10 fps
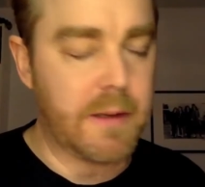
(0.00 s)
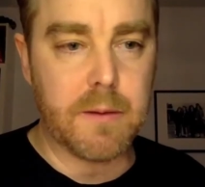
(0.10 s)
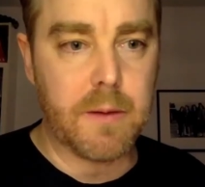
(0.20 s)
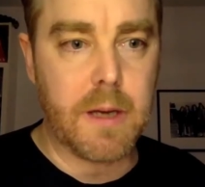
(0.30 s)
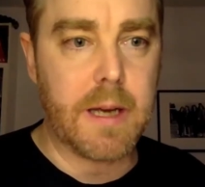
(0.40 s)

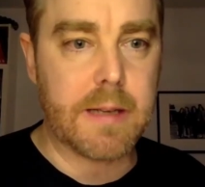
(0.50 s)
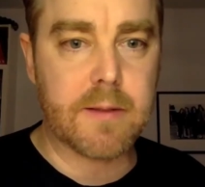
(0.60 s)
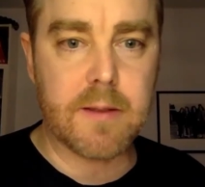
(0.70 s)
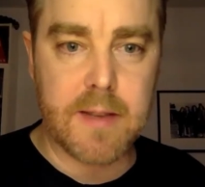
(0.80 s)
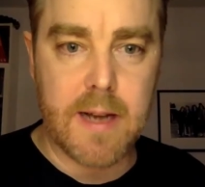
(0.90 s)
it's
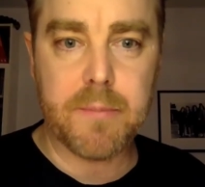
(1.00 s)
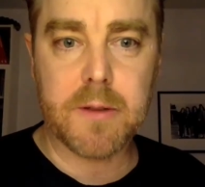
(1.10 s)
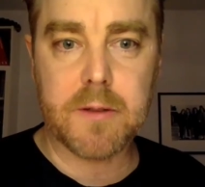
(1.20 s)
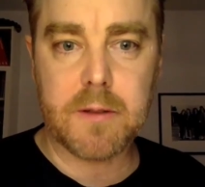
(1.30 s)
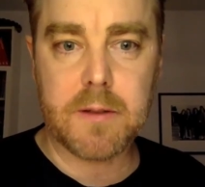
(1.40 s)
the
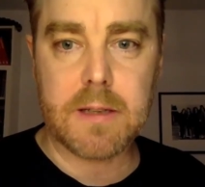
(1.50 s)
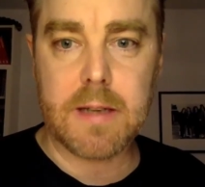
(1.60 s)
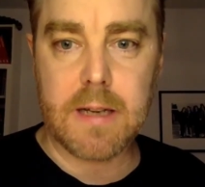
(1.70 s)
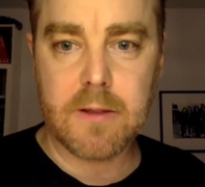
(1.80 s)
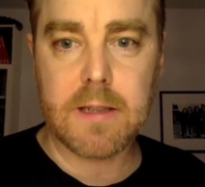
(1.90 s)
stampers that
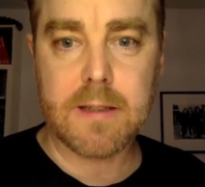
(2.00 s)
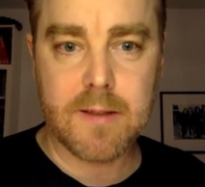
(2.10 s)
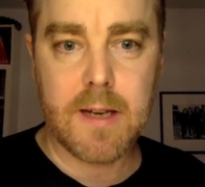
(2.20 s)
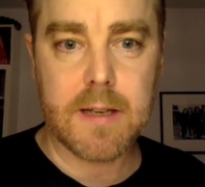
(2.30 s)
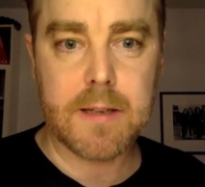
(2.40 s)
actually
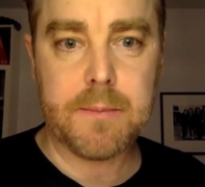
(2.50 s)
decide.